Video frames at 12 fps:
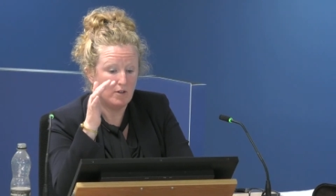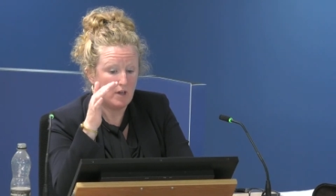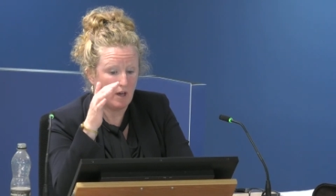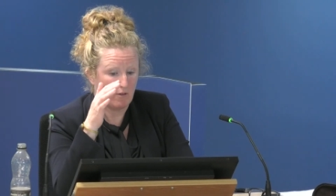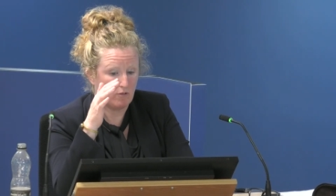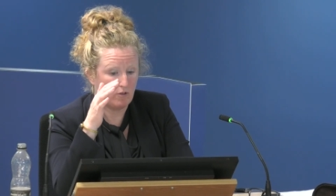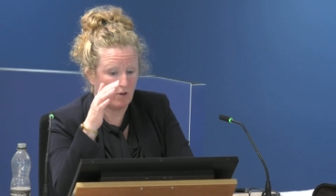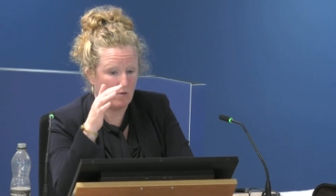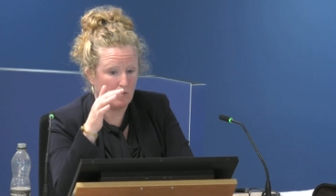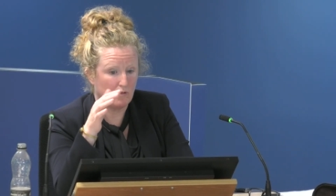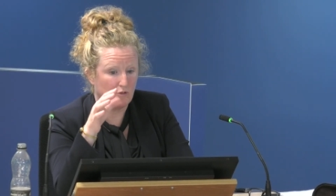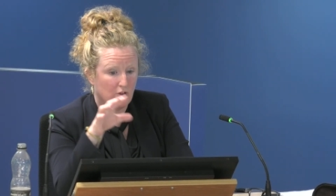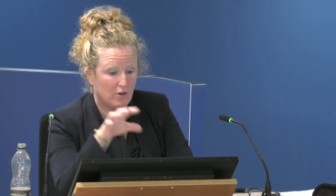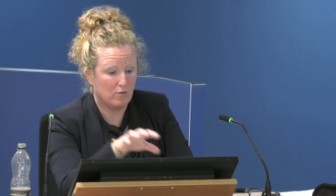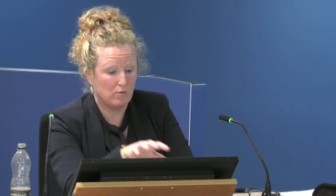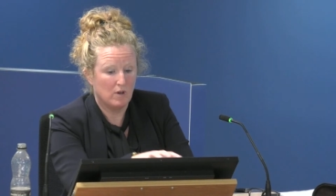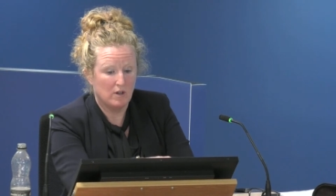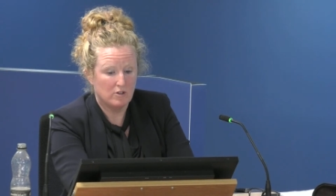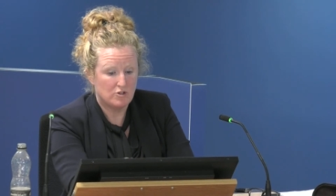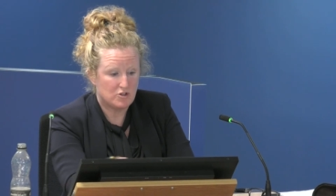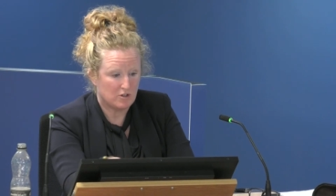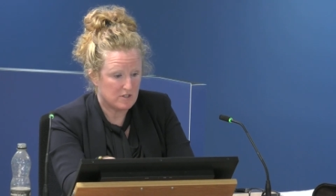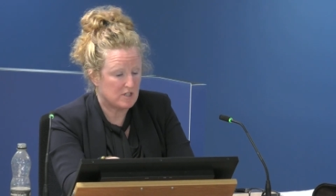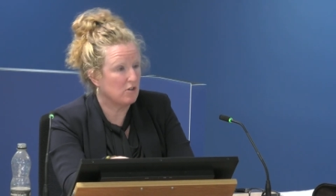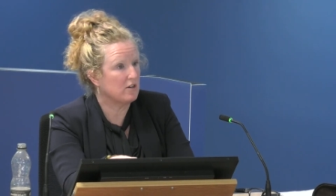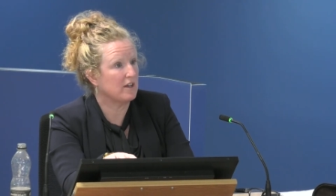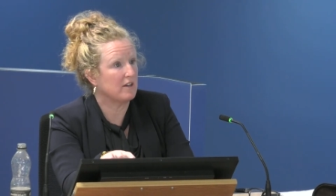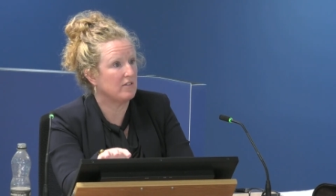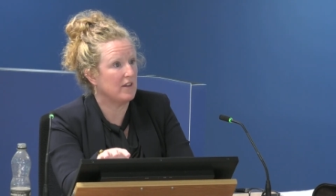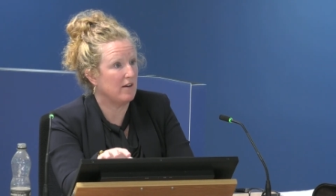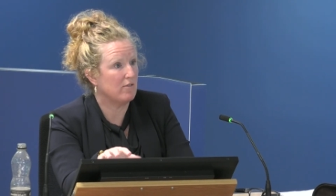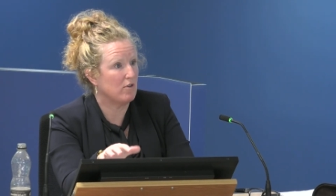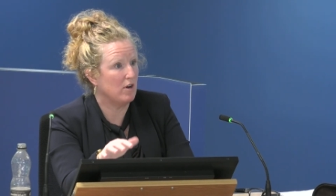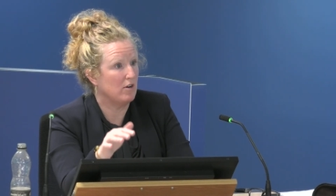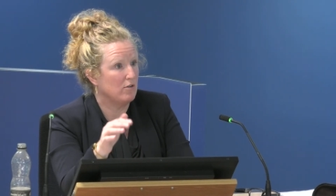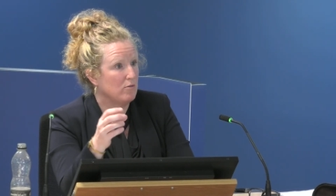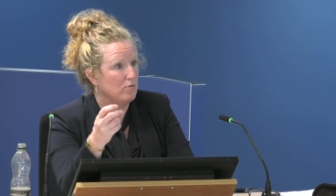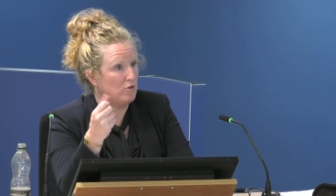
Yeah, so just looking at that row,